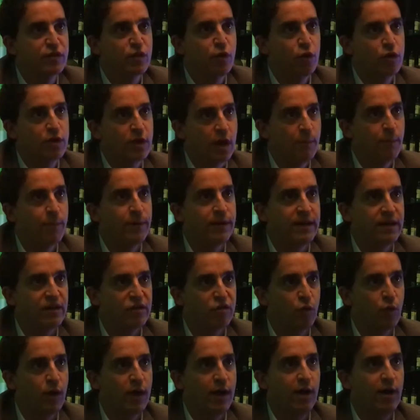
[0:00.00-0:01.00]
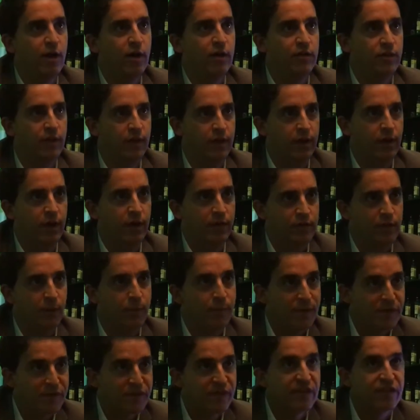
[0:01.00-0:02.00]
school company as well on the
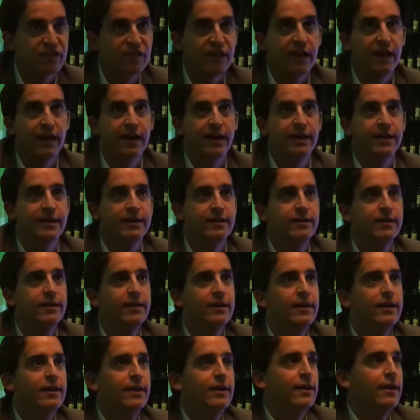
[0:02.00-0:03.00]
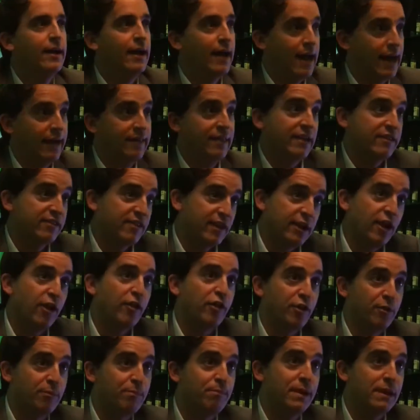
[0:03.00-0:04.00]
business side, and that's
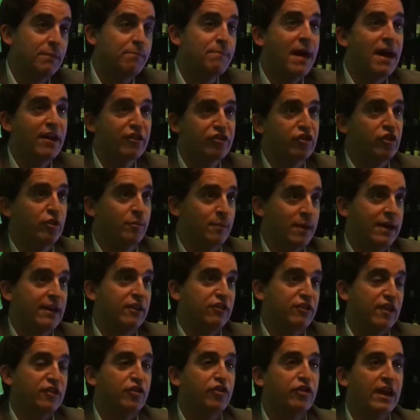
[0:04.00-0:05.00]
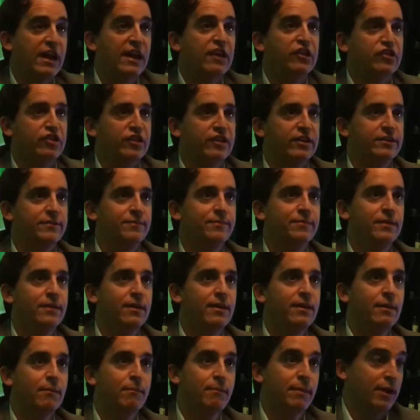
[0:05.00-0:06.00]
another big passion of mine is education.
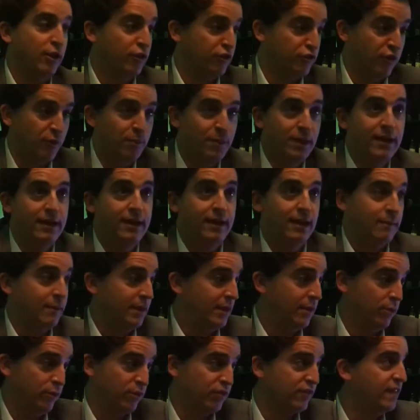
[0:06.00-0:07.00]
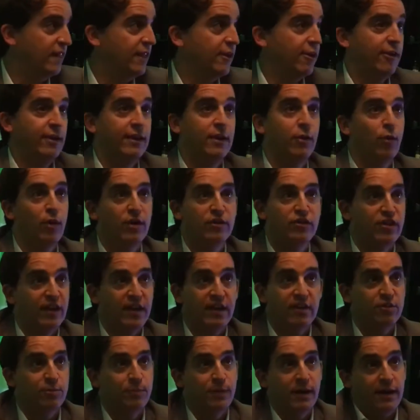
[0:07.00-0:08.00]
Because for me, it was literally what
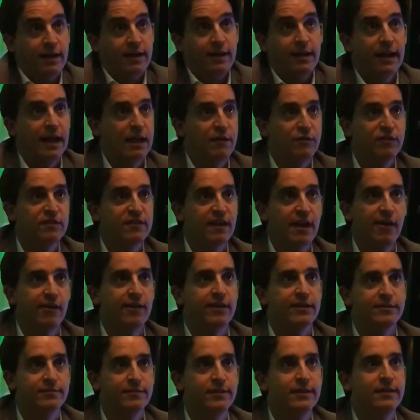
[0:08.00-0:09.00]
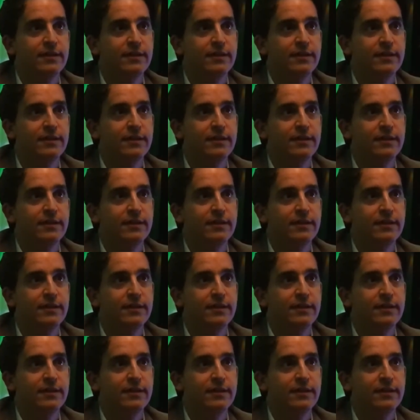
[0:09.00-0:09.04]
changed my life entirely.